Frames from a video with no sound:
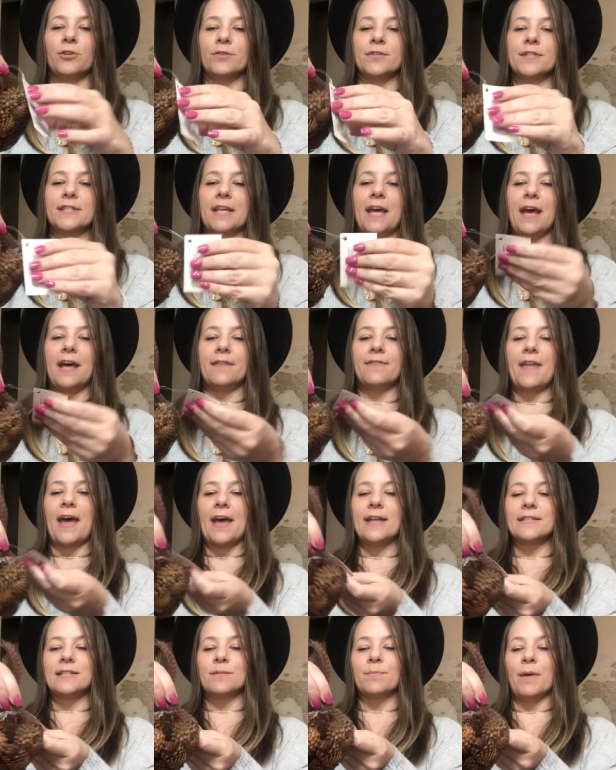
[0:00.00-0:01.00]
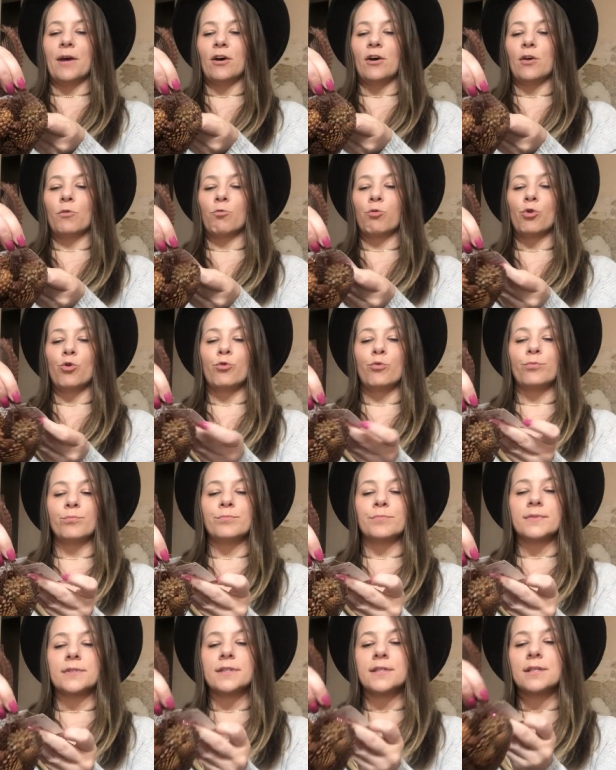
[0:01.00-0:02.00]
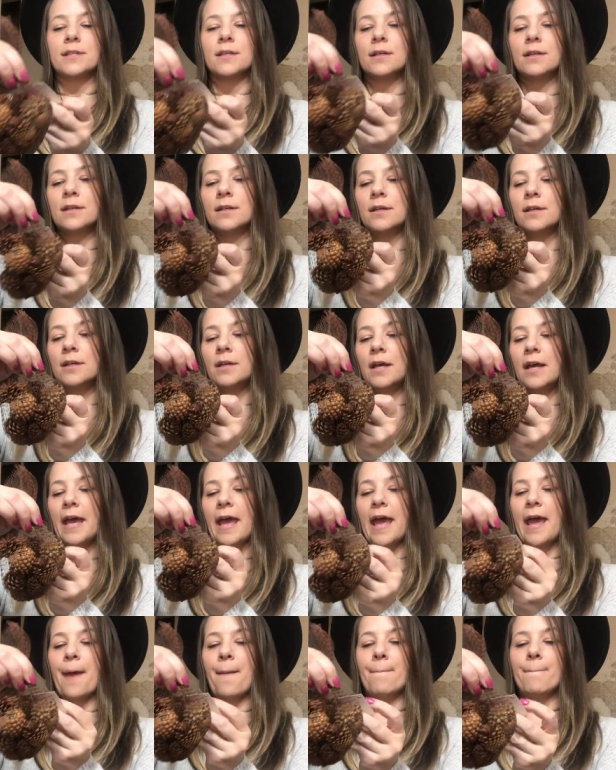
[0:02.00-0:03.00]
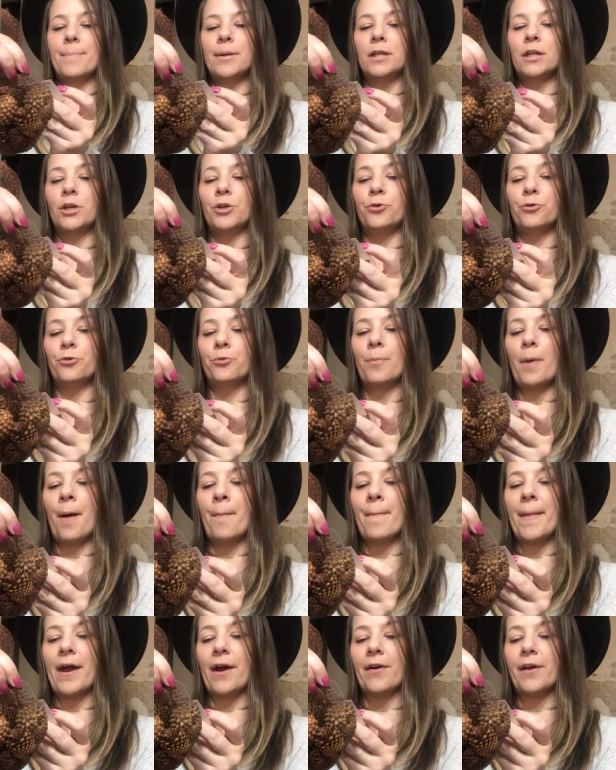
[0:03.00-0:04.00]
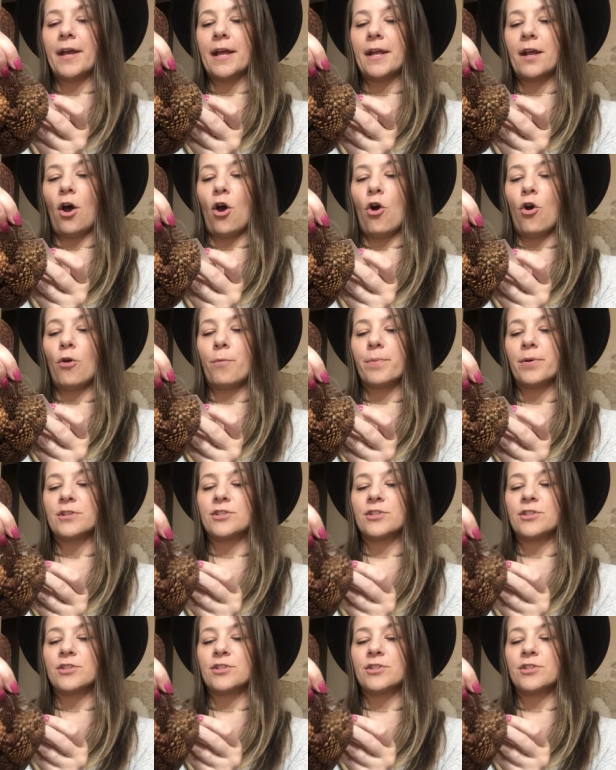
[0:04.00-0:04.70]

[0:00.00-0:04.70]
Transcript: little set that smell rooms and Bloom, American Oak